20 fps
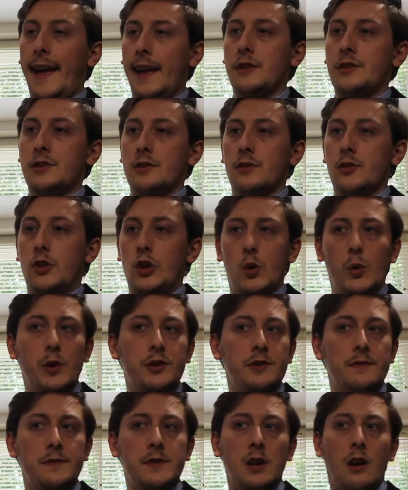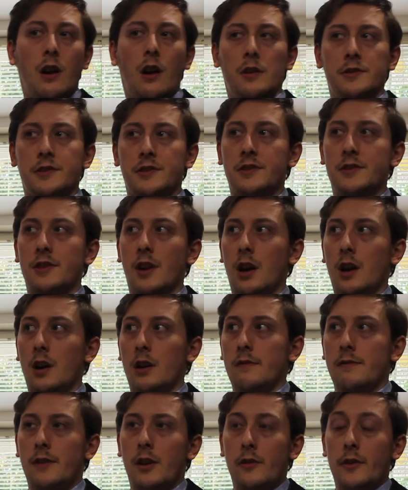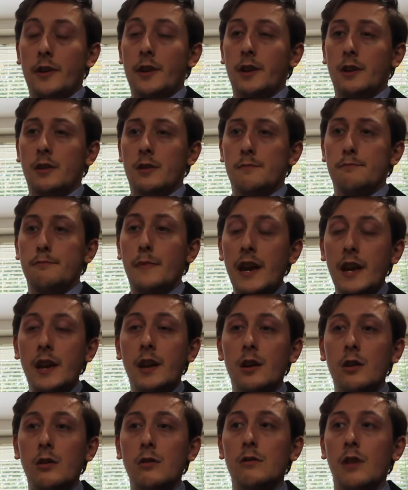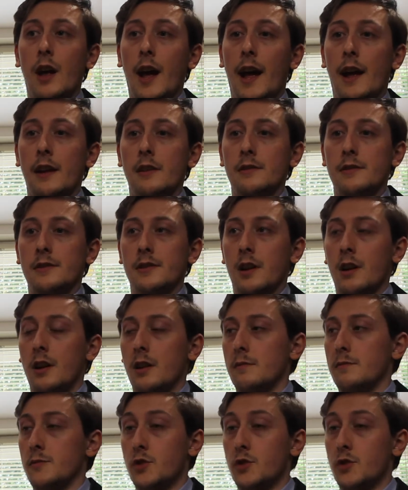Excellent choice of tasks, uh, very menial and um,